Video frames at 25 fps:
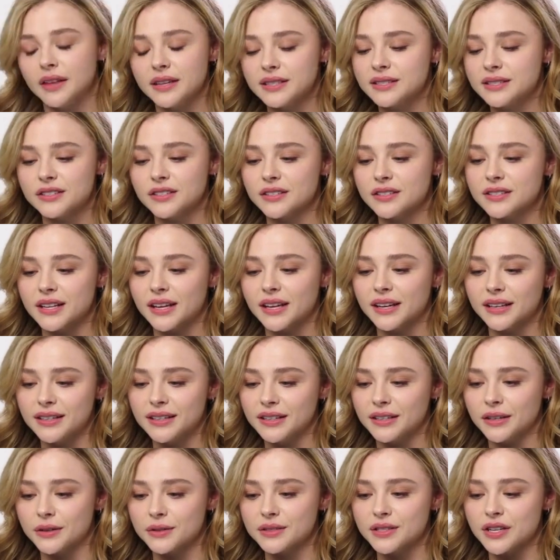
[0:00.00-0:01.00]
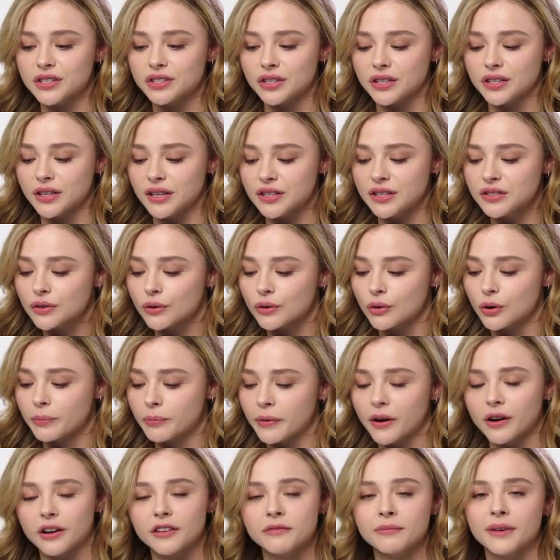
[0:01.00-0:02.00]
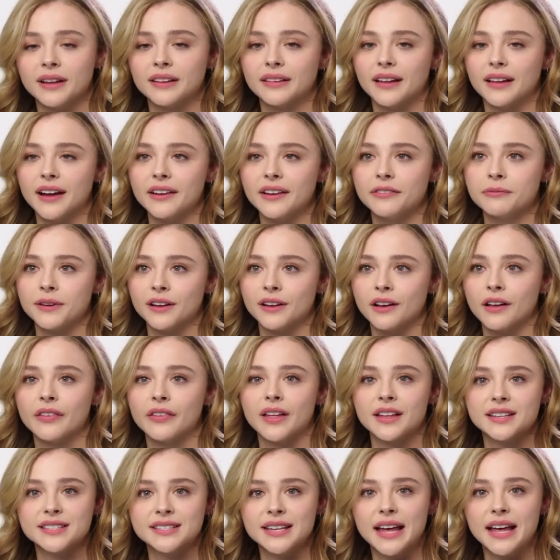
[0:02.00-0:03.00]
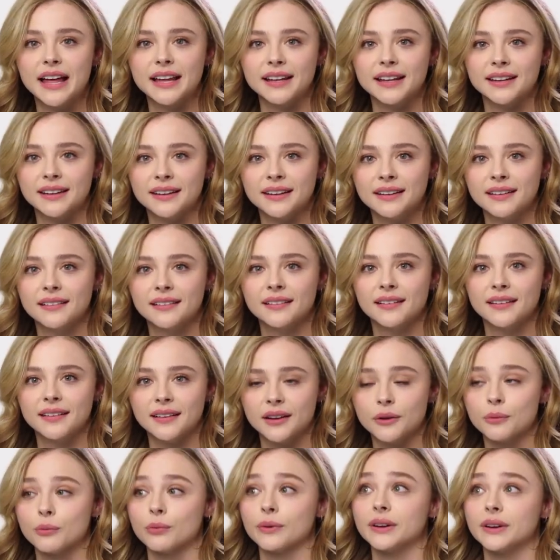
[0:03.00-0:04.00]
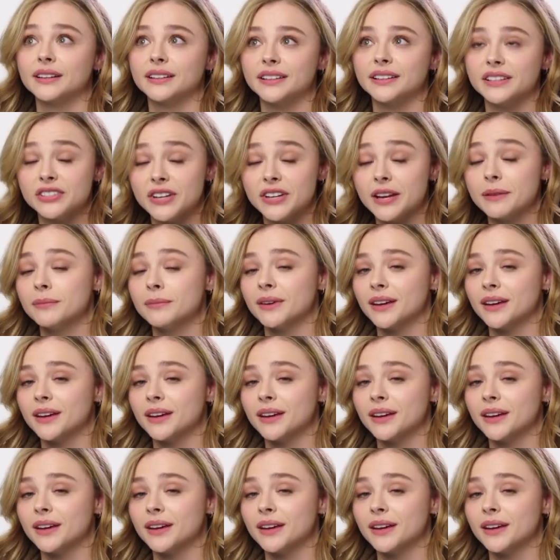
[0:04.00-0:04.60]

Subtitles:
that's just like, you know, such an integral part of my life being on that set, and it really shaped